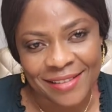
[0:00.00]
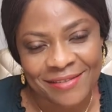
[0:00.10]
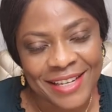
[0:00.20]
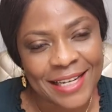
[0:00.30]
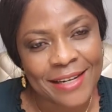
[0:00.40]

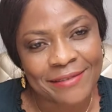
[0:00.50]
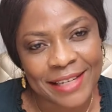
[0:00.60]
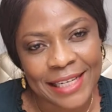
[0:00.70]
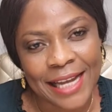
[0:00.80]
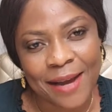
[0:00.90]

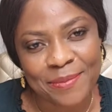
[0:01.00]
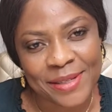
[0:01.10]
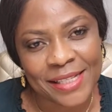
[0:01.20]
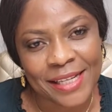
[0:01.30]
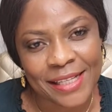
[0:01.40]
really
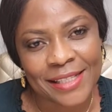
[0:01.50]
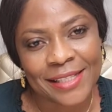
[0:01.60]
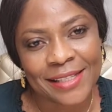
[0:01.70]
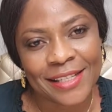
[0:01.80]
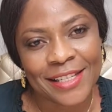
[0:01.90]

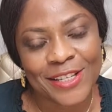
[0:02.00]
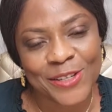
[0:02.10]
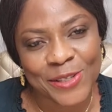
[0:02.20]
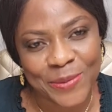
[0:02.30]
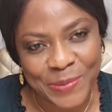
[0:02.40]
appreciate your
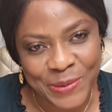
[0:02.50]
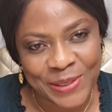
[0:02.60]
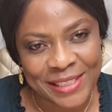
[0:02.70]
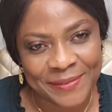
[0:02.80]
support.